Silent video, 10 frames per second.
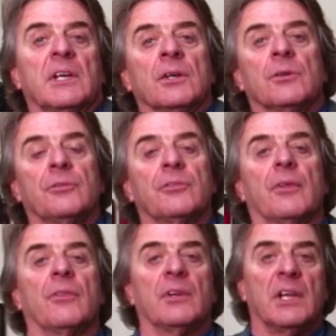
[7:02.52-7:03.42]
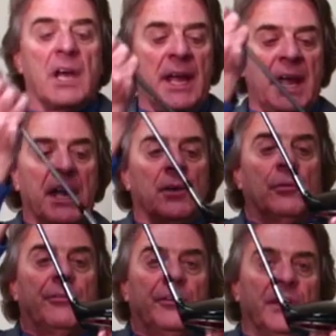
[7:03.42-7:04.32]
is the lie
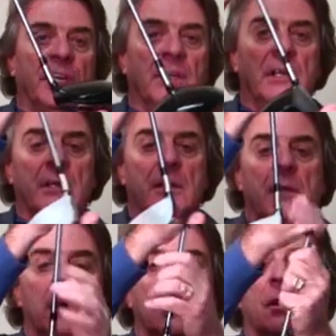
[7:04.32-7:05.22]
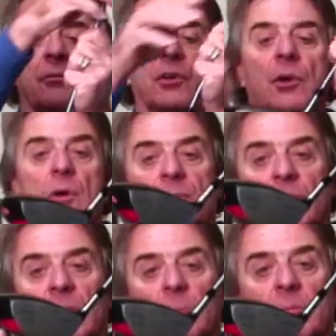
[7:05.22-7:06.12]
angle fitting of the golf
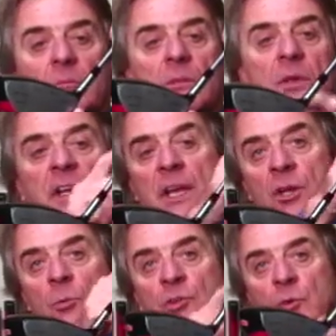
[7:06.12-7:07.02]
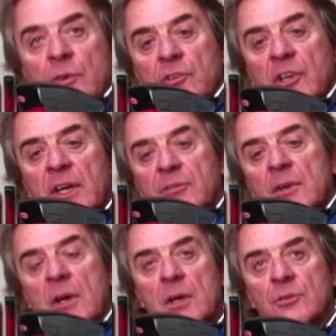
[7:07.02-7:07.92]
club, the angle between the shaft
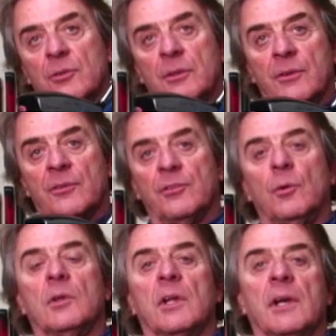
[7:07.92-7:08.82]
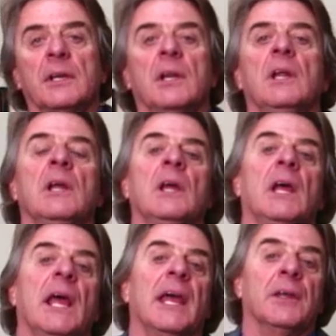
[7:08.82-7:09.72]
and hosel and the sole line.
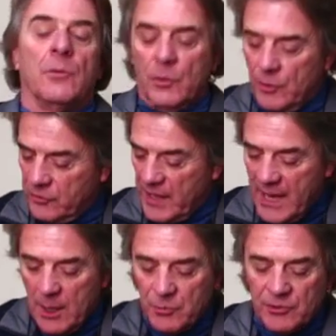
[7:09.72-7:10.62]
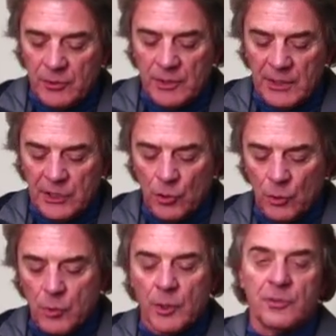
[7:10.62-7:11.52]
And there's absolutely no
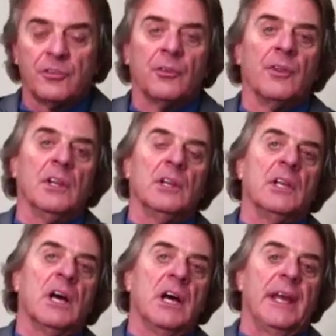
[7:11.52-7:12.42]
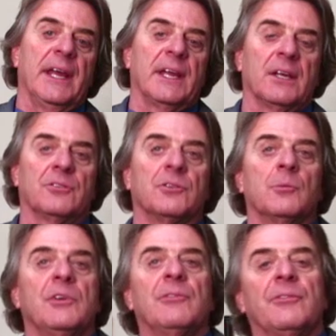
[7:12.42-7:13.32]
question that lie has to
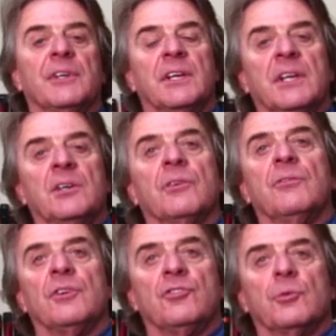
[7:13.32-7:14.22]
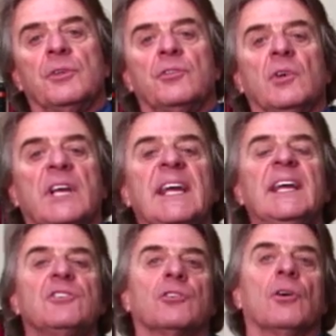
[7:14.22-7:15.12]
be fit individually to
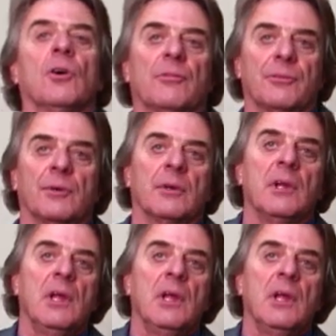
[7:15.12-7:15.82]
each golfer